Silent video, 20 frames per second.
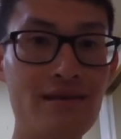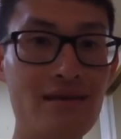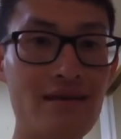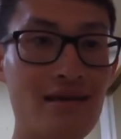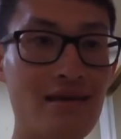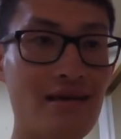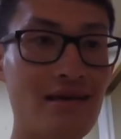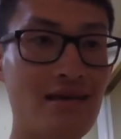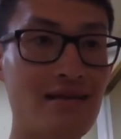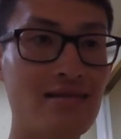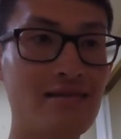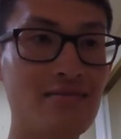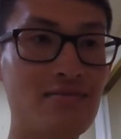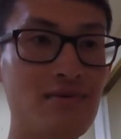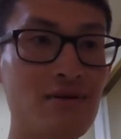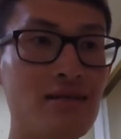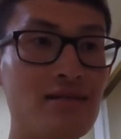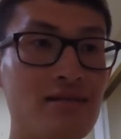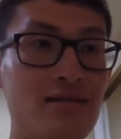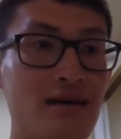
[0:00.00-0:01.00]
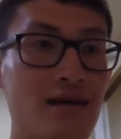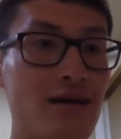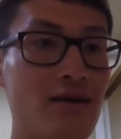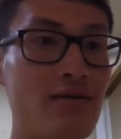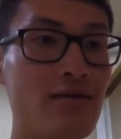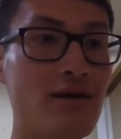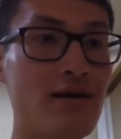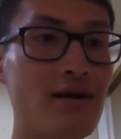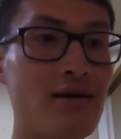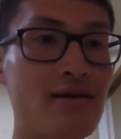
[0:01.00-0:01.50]
yeah, this is pretty
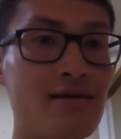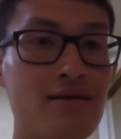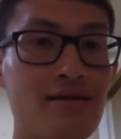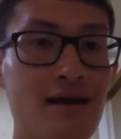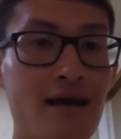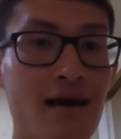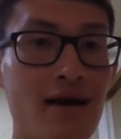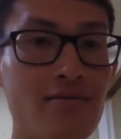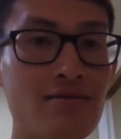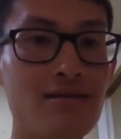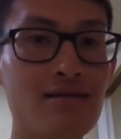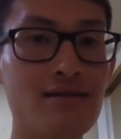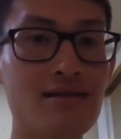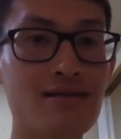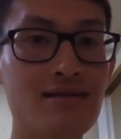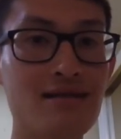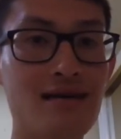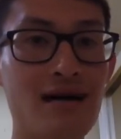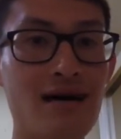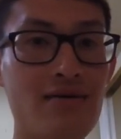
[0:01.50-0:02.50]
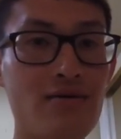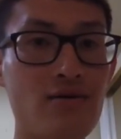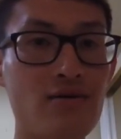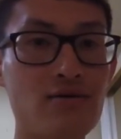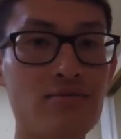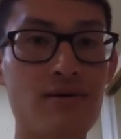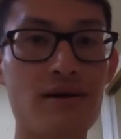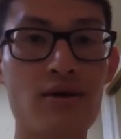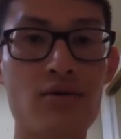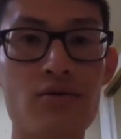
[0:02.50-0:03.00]
scary how time goes
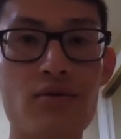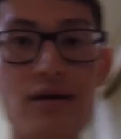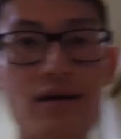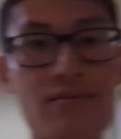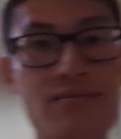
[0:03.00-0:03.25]
by quick.